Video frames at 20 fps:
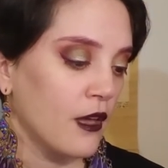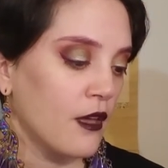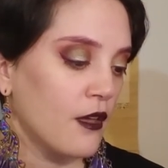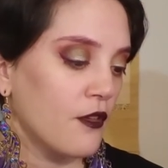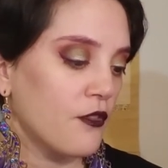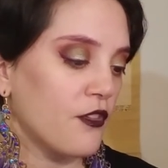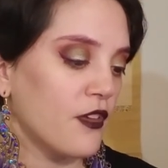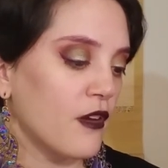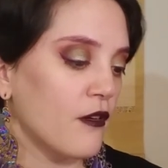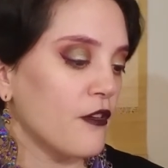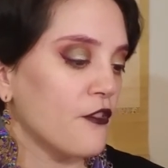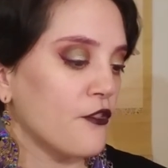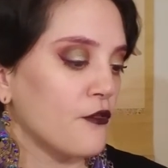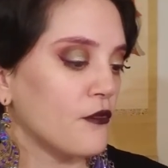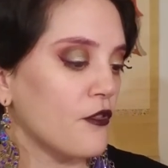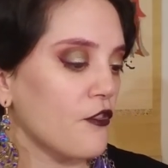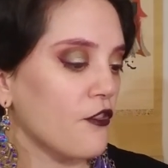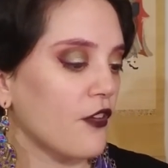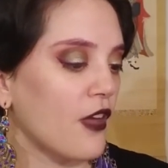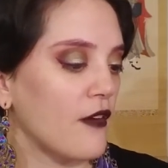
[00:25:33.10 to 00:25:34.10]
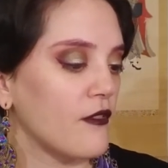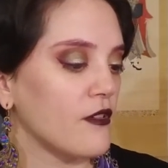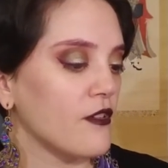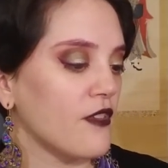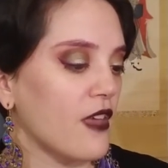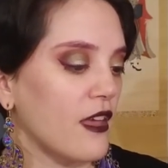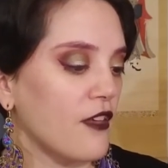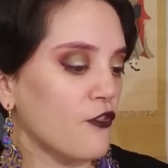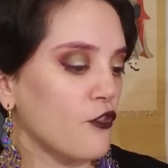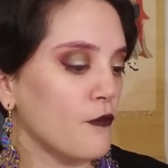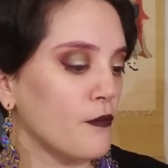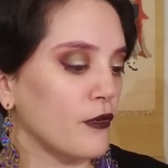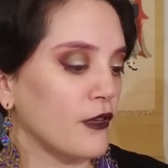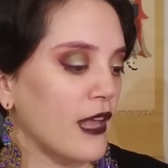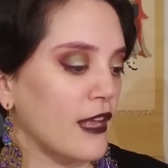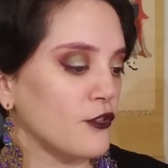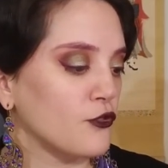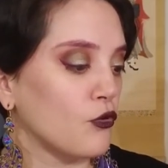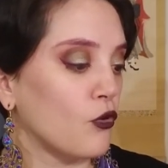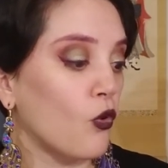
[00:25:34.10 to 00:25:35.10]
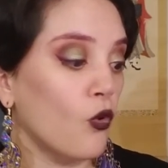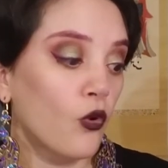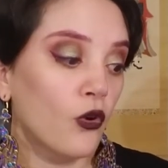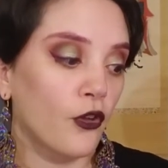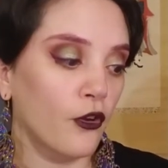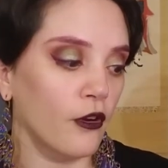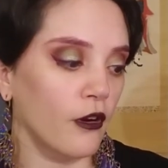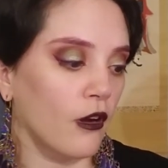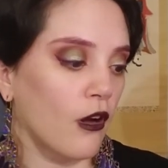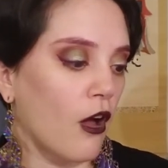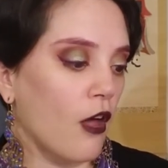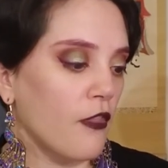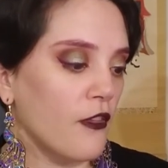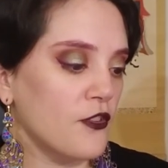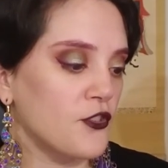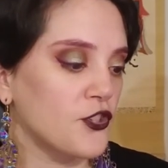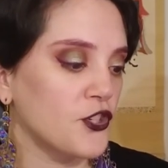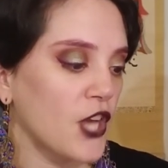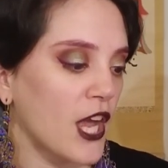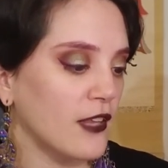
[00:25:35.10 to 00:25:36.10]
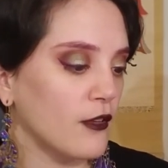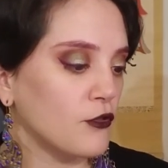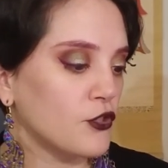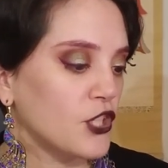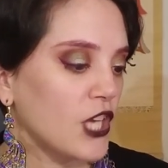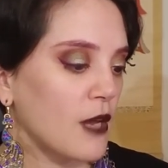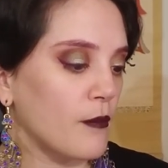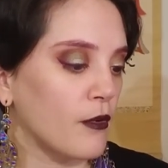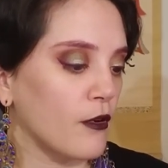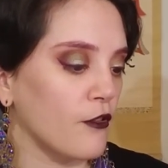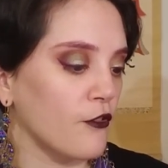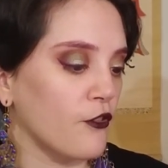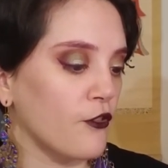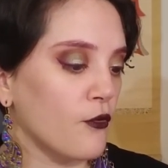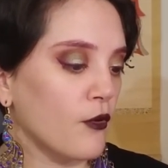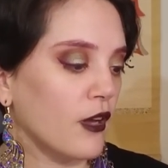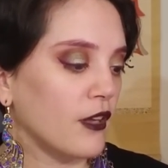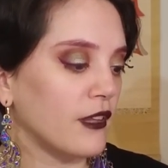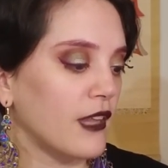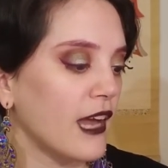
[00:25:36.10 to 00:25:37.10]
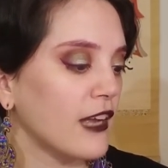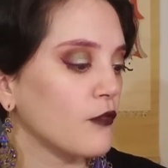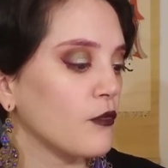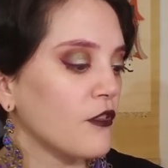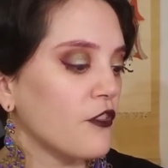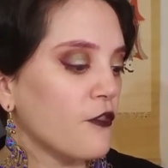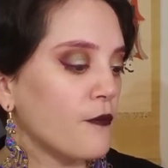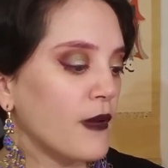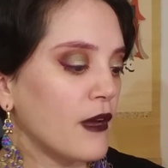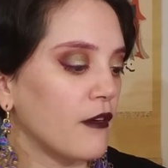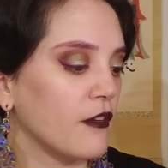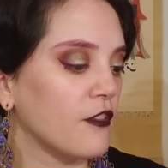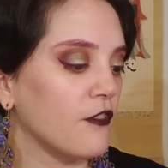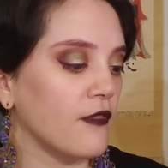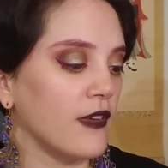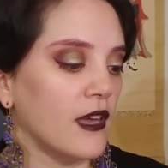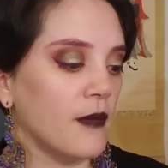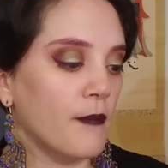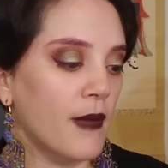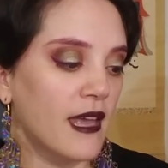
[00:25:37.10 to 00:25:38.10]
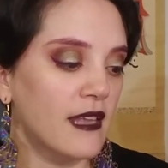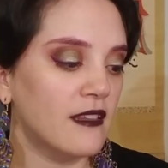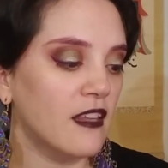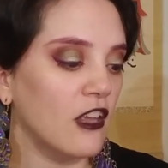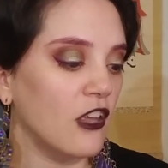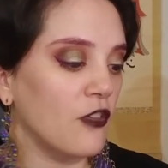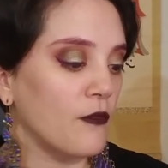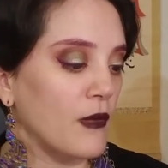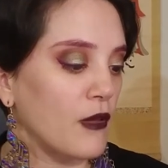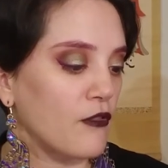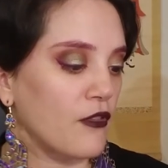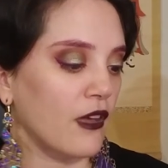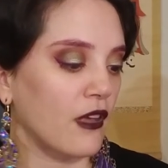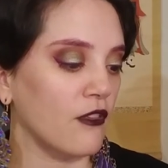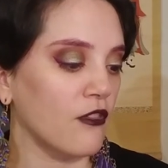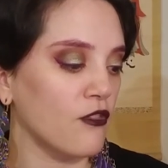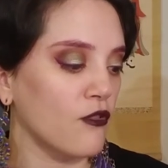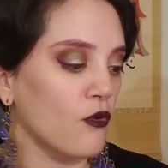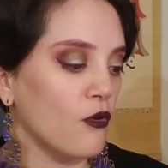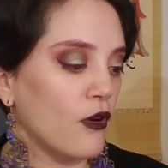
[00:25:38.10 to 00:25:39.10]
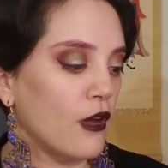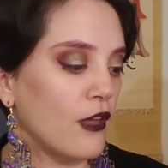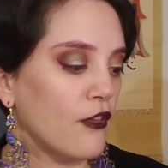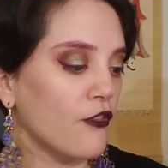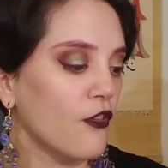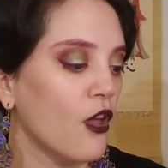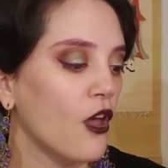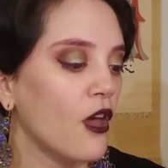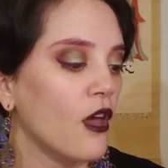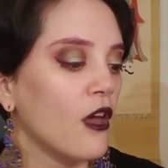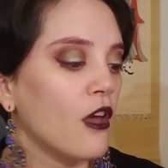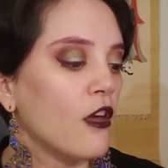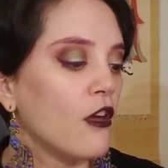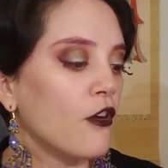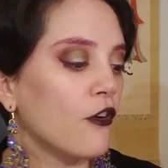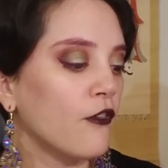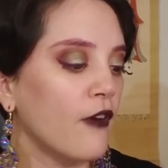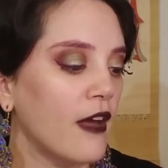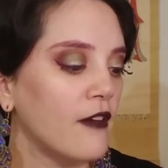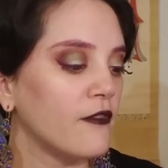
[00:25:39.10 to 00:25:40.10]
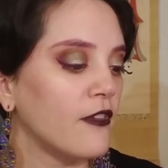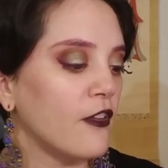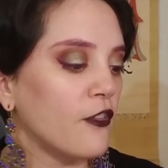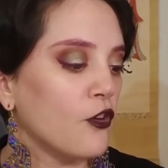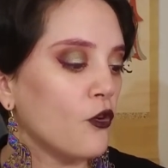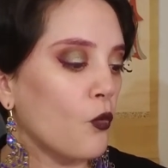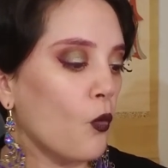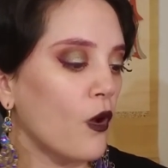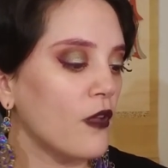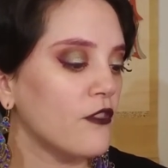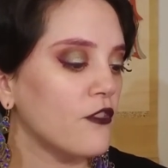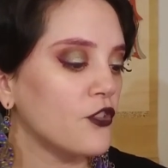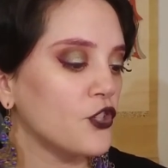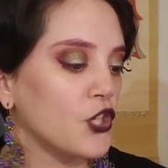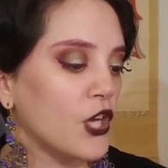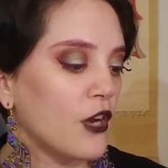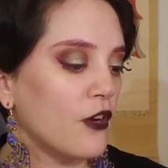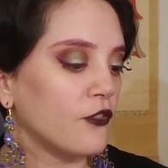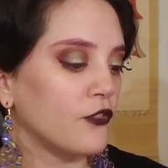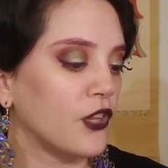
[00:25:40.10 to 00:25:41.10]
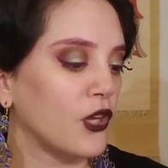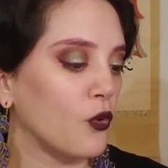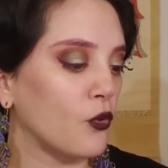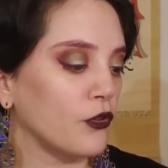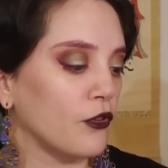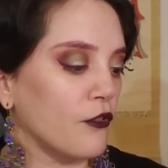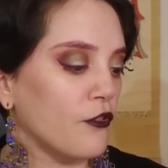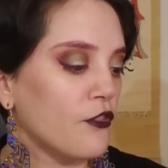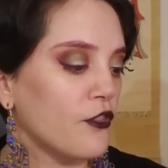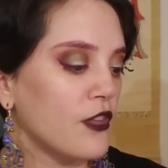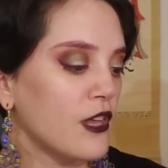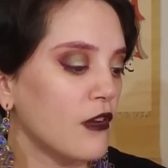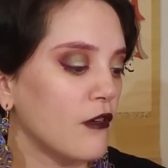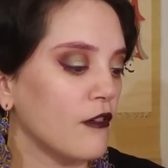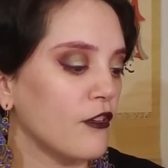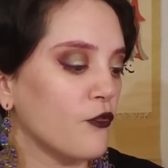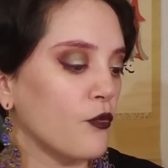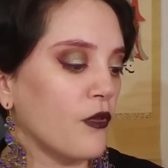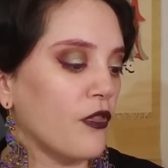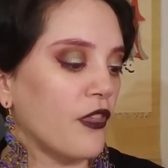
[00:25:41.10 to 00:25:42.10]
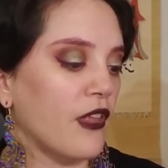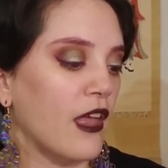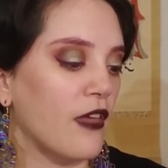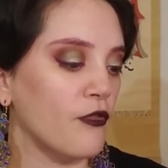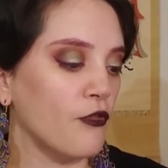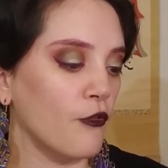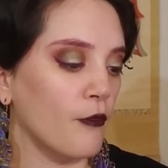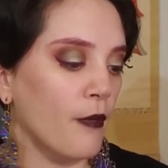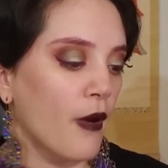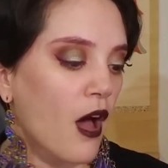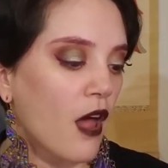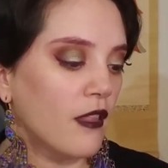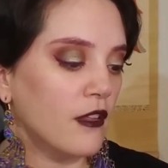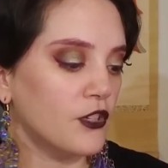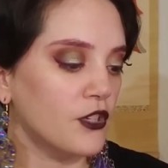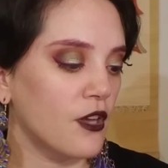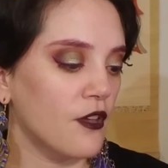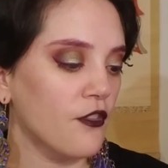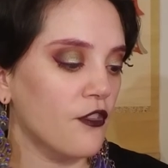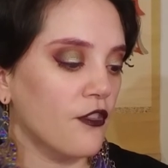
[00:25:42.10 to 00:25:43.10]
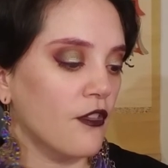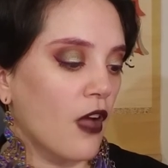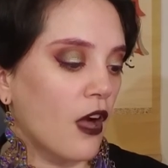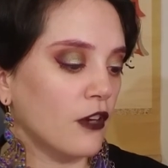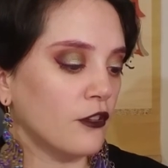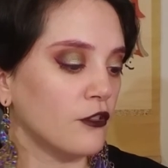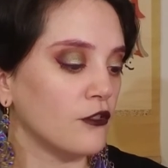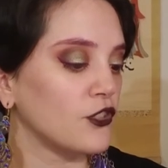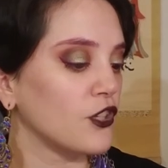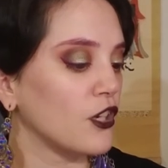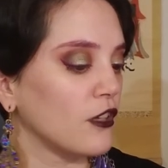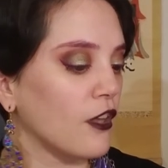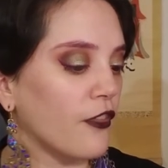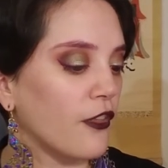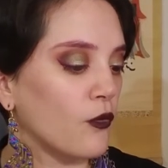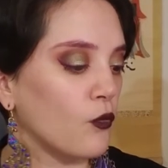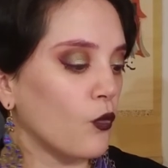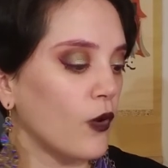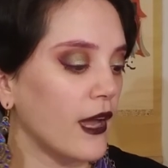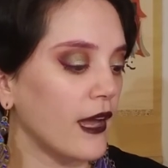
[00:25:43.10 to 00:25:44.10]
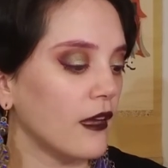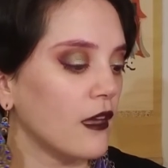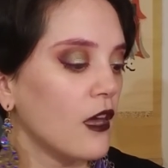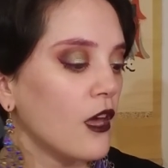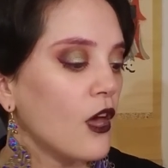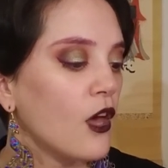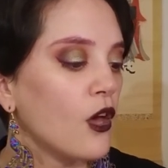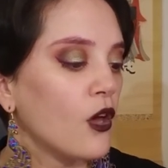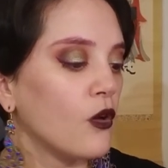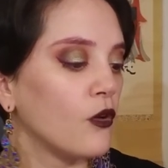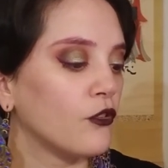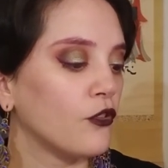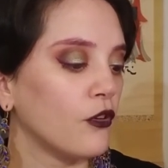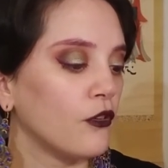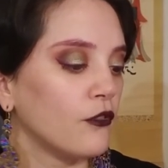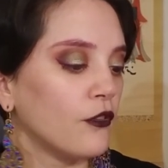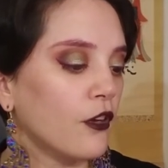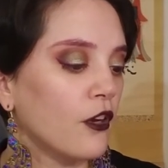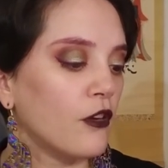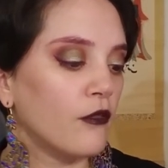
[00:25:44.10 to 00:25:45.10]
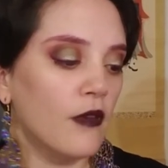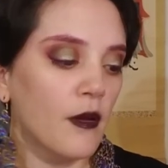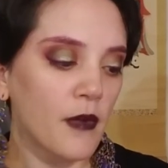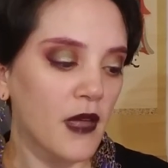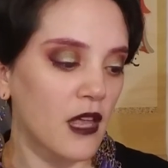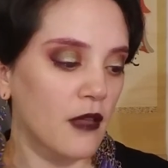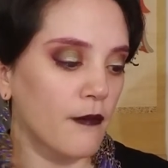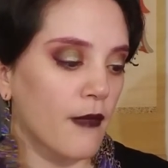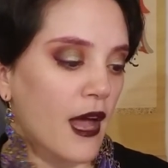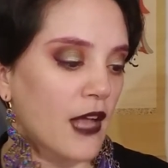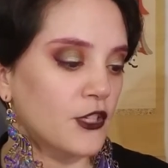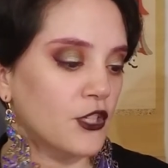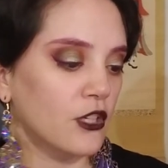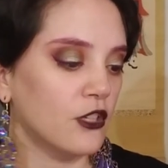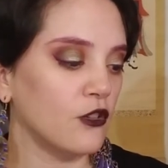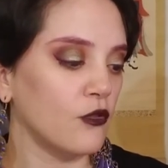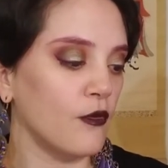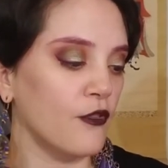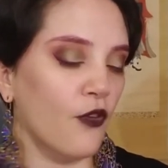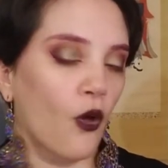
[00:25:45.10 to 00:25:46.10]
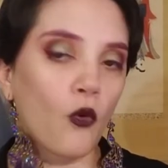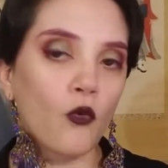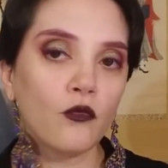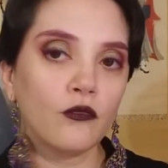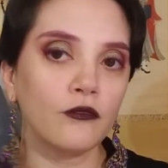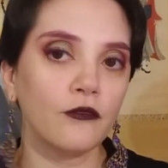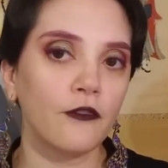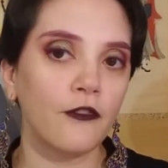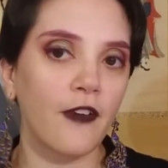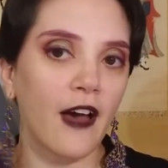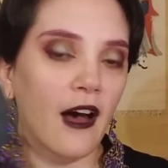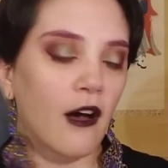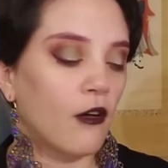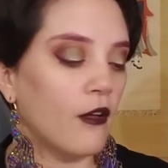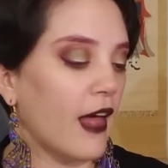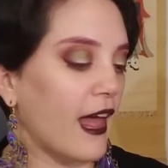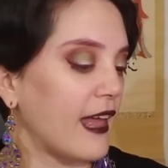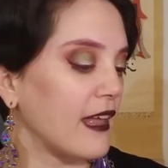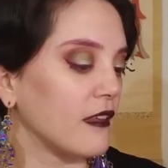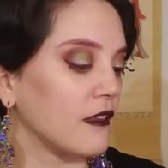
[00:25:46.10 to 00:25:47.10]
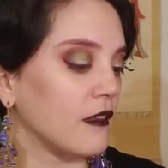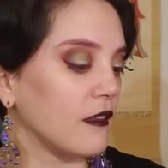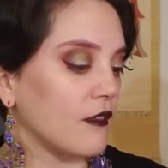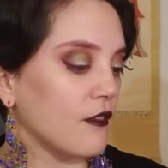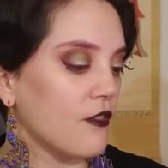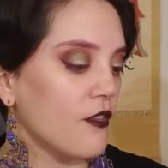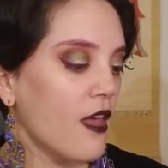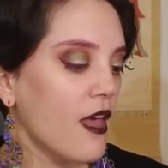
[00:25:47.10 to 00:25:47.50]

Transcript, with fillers: Sierra soon discovers a supernatural order called the Shadow Shapers who connect with spirits via paintings, music, and stories. Her grandfather once shared the order's secrets with an anthropologist, Dr. Jonathan Wick, who turned the Caribbean magic to his own foul ends.